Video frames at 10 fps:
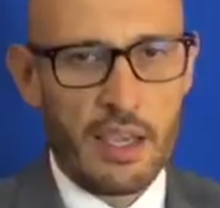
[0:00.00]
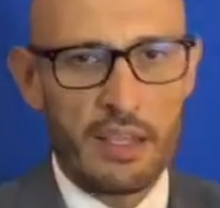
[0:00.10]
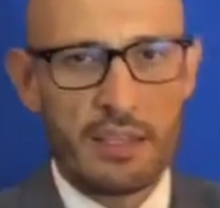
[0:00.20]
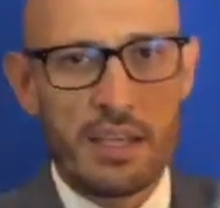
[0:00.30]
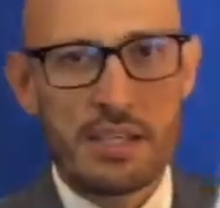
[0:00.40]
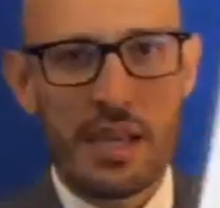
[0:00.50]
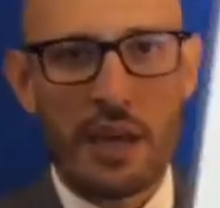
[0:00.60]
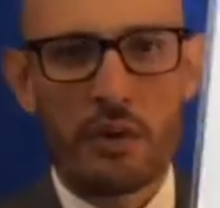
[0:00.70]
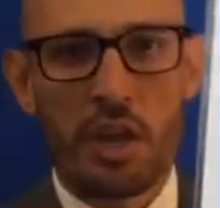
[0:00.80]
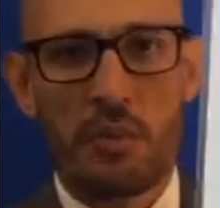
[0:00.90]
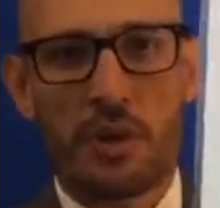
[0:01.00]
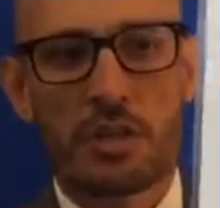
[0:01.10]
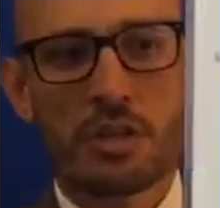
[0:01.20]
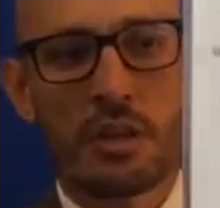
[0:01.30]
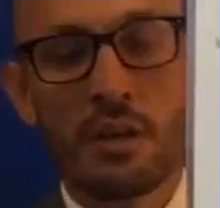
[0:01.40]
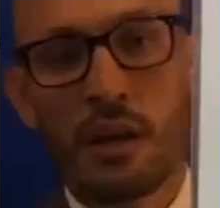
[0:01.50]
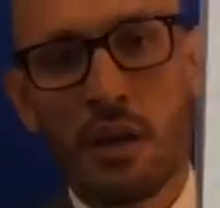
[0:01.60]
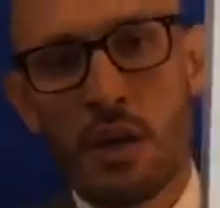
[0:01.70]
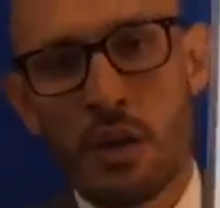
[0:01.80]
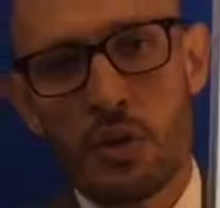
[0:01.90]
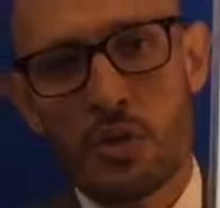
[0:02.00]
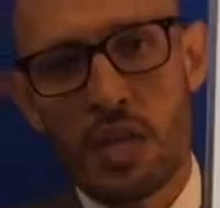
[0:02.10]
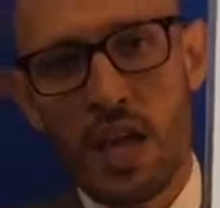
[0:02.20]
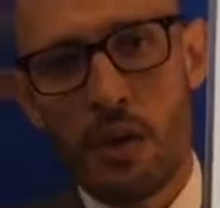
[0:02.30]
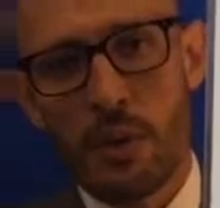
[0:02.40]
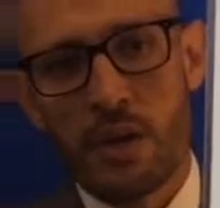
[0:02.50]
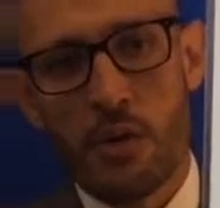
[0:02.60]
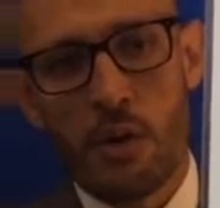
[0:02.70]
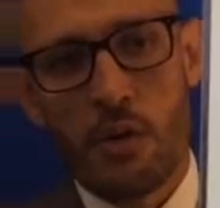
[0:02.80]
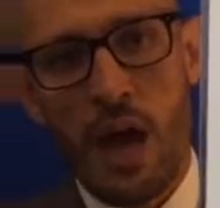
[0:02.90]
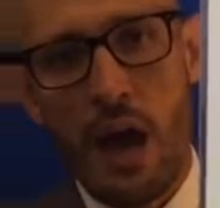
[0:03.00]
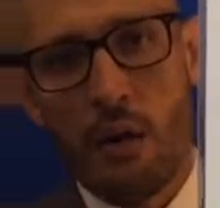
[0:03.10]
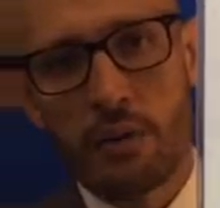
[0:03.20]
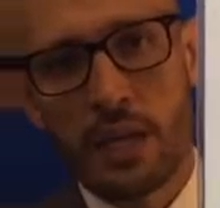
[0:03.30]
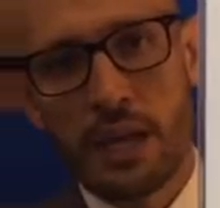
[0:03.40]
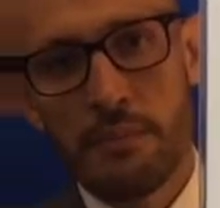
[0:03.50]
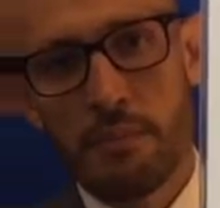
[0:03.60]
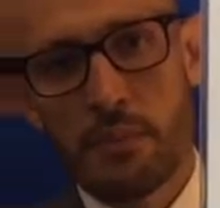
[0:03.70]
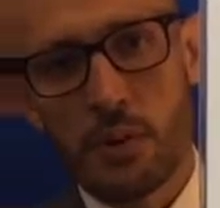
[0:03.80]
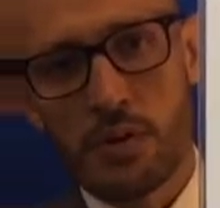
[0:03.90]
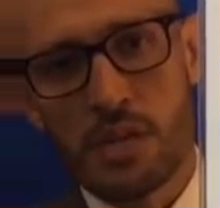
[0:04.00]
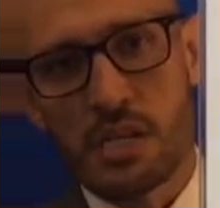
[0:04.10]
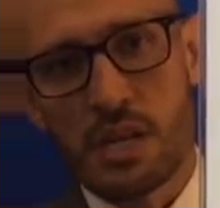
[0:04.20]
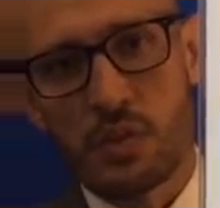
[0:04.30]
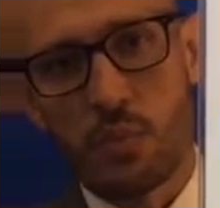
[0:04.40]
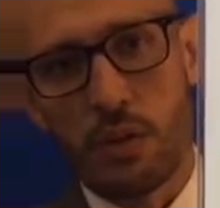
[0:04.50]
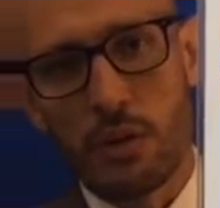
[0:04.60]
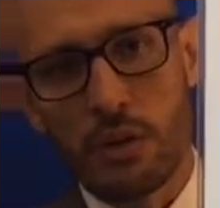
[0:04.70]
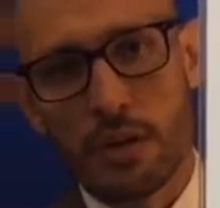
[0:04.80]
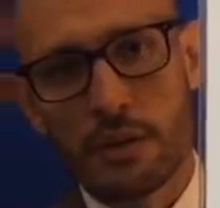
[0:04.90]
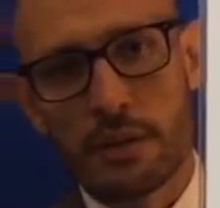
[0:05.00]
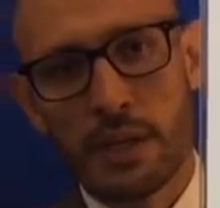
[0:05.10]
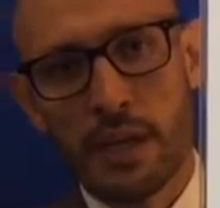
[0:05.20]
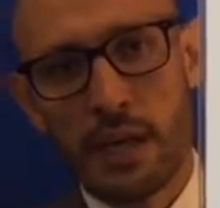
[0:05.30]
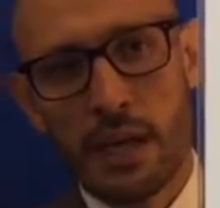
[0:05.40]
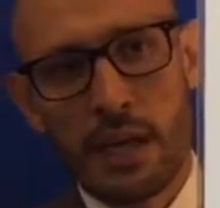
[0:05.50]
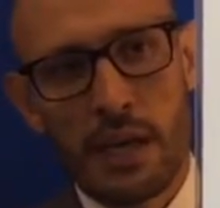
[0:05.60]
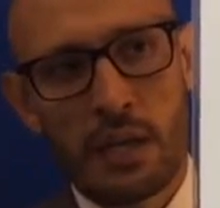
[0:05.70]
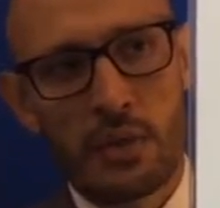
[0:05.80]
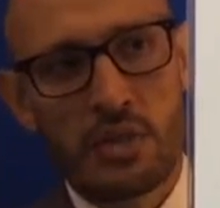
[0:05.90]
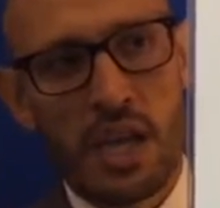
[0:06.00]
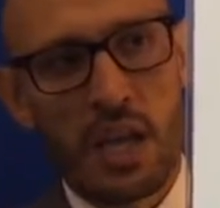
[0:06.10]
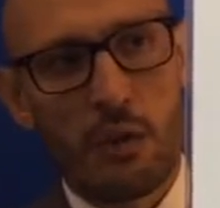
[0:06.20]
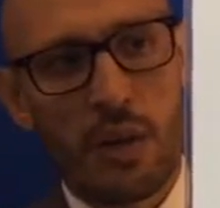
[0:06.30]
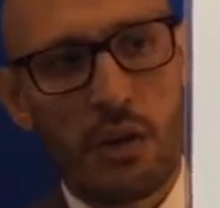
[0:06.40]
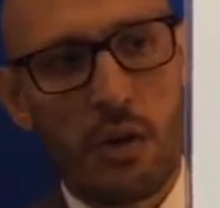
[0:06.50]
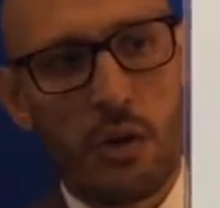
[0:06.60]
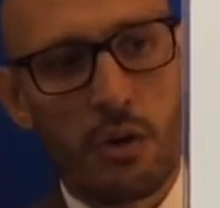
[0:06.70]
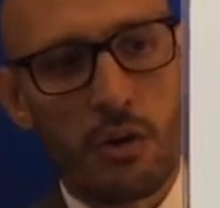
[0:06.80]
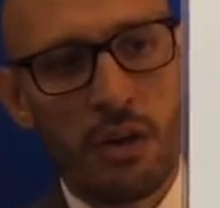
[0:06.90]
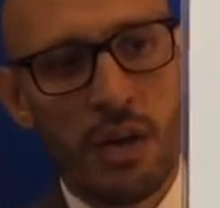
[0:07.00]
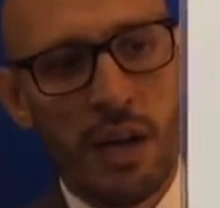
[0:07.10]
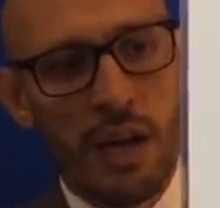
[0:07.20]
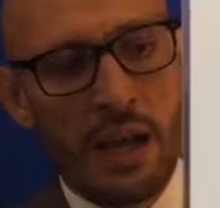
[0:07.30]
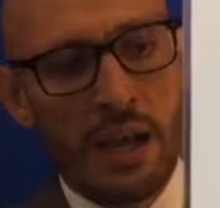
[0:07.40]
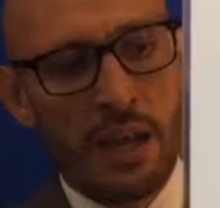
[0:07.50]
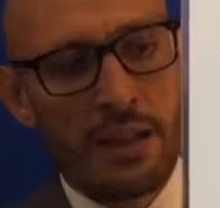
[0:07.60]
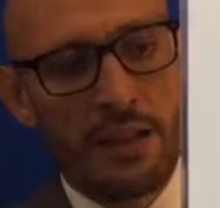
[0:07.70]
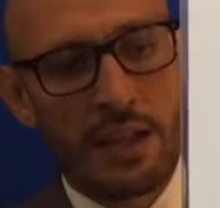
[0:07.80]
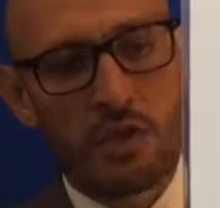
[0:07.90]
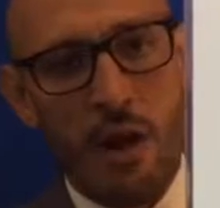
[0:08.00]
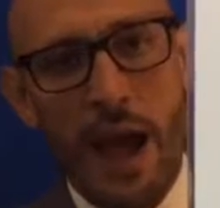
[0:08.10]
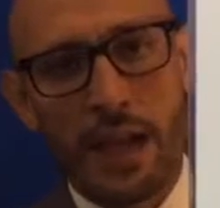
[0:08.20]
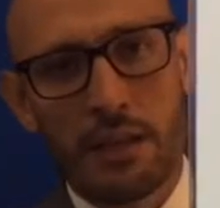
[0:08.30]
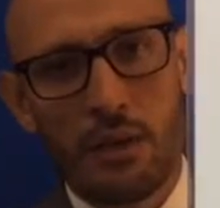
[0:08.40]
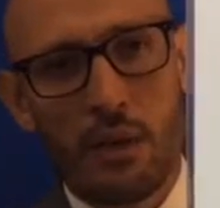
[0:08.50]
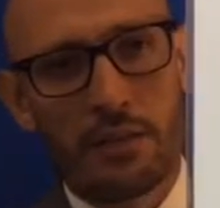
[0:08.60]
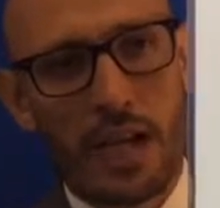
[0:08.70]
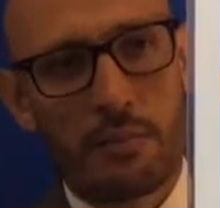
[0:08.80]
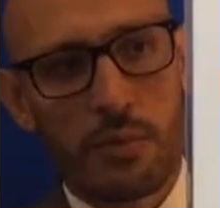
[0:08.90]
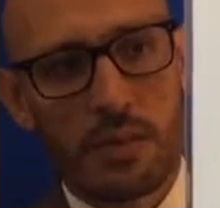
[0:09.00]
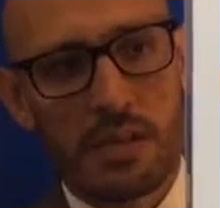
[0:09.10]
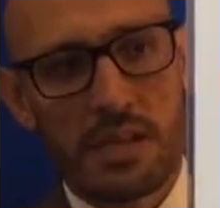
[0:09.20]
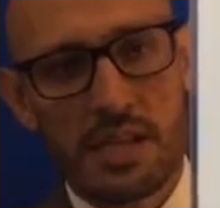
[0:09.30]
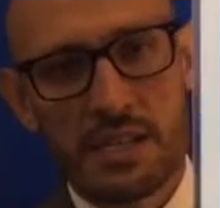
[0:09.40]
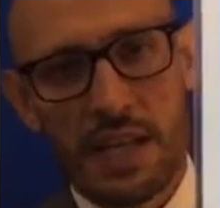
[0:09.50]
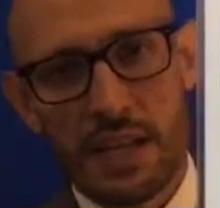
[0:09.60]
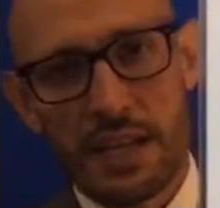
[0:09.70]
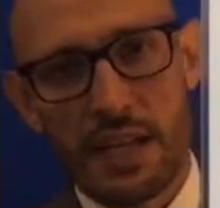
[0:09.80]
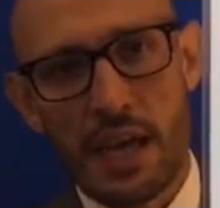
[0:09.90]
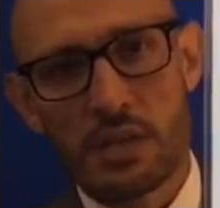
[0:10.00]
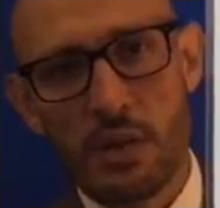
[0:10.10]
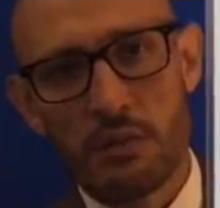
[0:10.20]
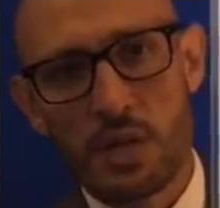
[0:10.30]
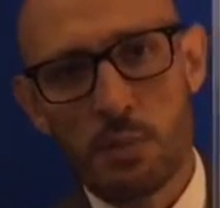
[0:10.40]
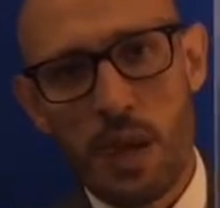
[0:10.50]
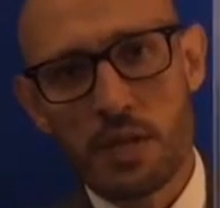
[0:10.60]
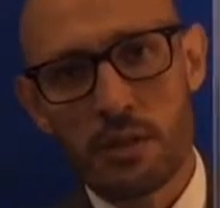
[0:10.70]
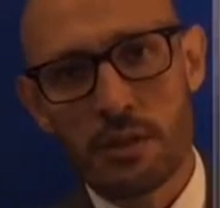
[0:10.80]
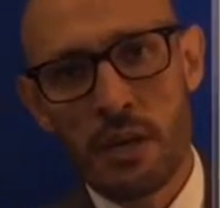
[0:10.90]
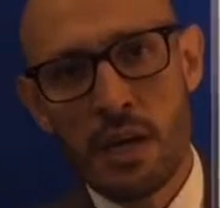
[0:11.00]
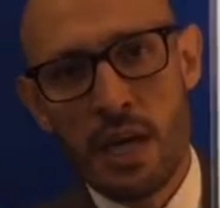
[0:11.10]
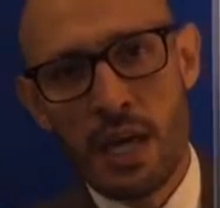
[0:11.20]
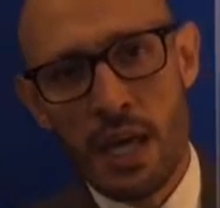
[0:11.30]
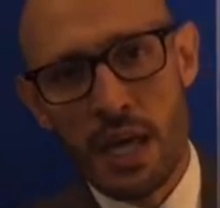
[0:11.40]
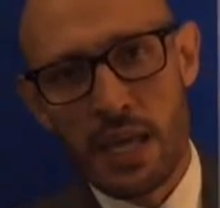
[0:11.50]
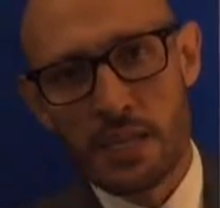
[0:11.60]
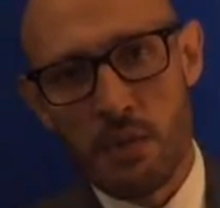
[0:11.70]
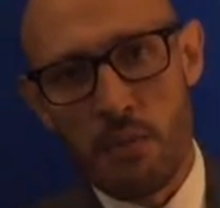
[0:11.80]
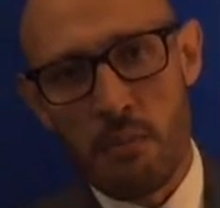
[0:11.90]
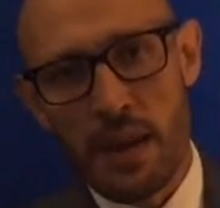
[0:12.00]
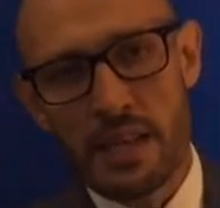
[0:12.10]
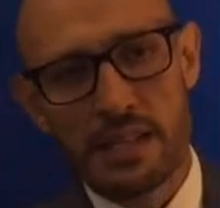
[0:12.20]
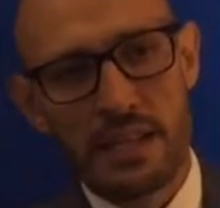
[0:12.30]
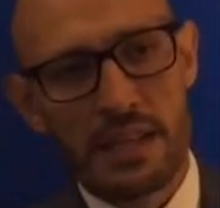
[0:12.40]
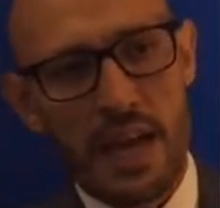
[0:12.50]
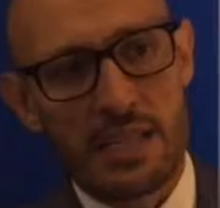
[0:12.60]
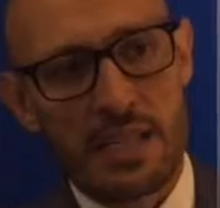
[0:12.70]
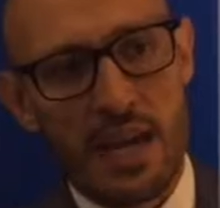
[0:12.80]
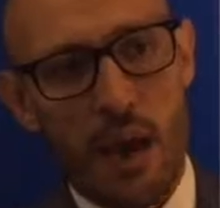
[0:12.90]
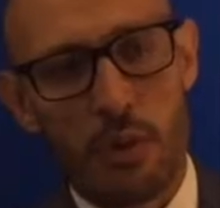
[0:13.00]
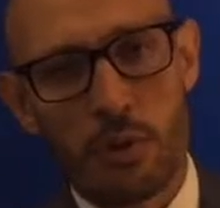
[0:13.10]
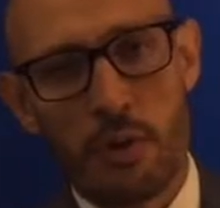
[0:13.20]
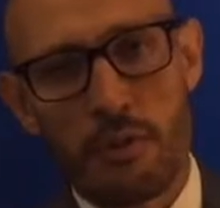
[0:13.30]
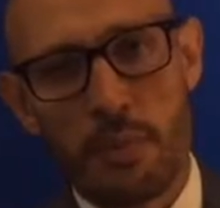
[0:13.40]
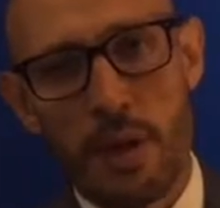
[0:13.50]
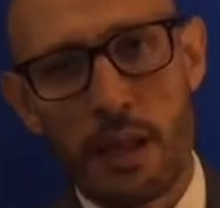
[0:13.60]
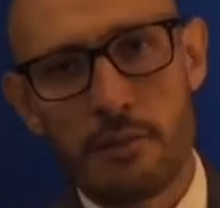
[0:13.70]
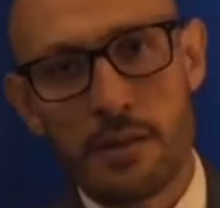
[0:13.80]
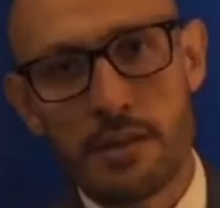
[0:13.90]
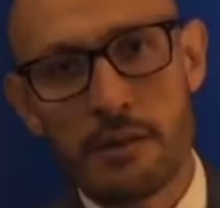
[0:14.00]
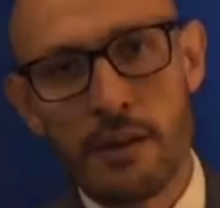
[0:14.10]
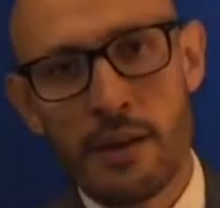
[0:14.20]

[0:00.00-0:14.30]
In this second image, you see in green color how the prosthesis will look. And you see in green color the trial of that prosthesis that in the case of this patient is replacing the acetabulum of the pelvis.